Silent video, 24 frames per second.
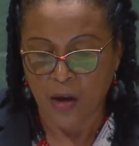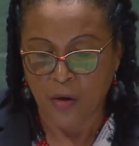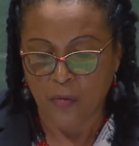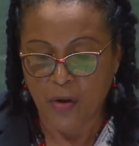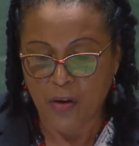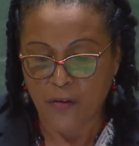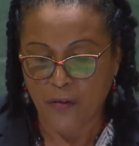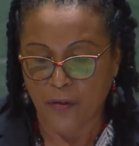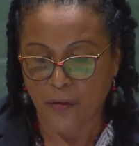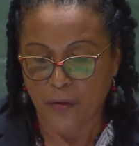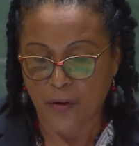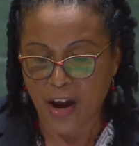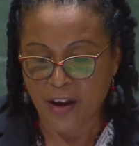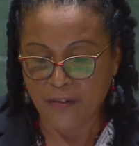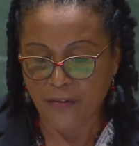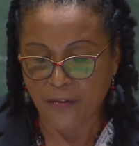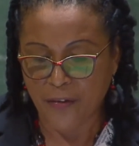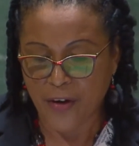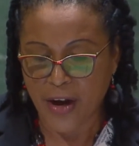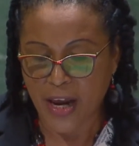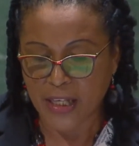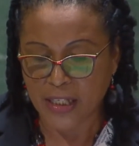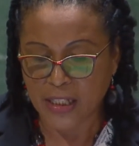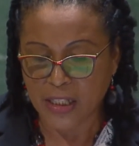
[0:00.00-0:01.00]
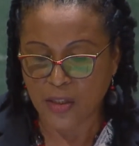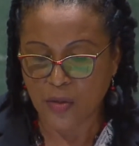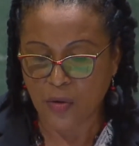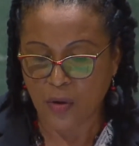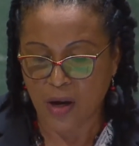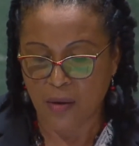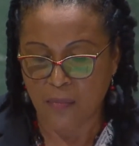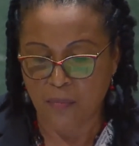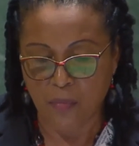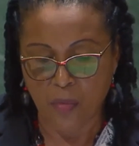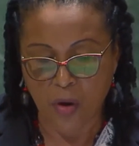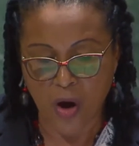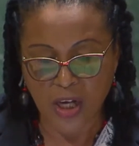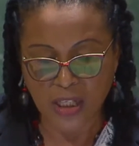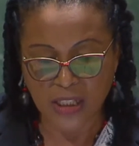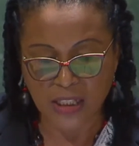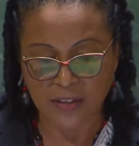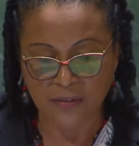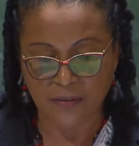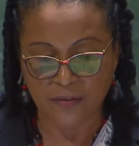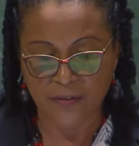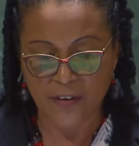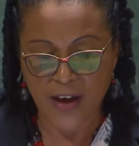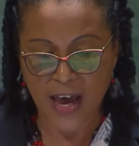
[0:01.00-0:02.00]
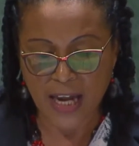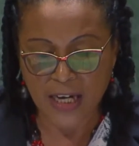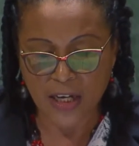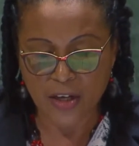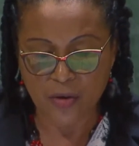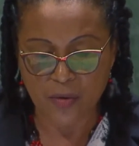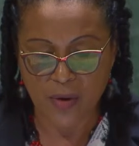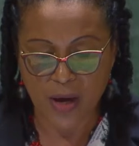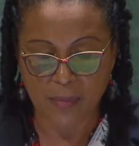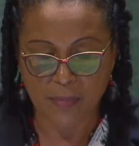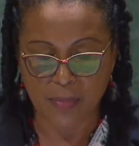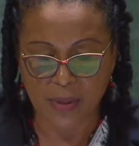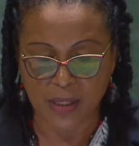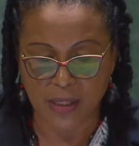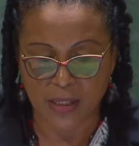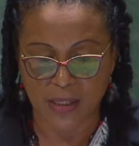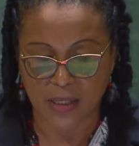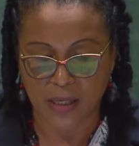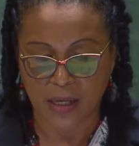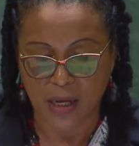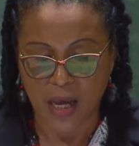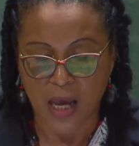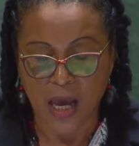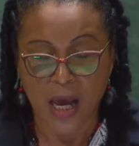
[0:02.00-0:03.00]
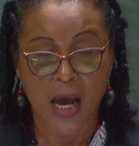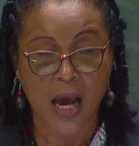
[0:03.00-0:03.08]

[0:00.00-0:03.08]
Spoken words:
with reference to a most valuable